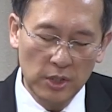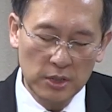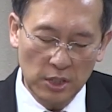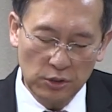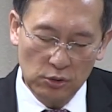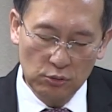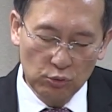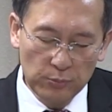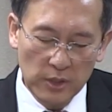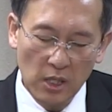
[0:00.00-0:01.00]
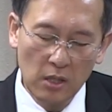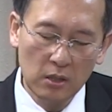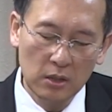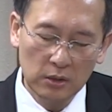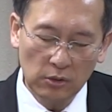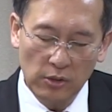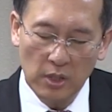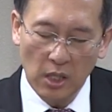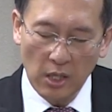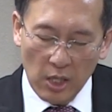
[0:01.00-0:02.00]
and you will put them on your
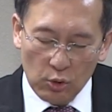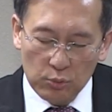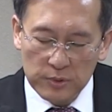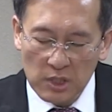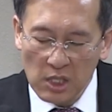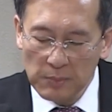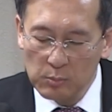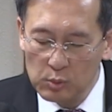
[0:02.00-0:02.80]
sons and daughters.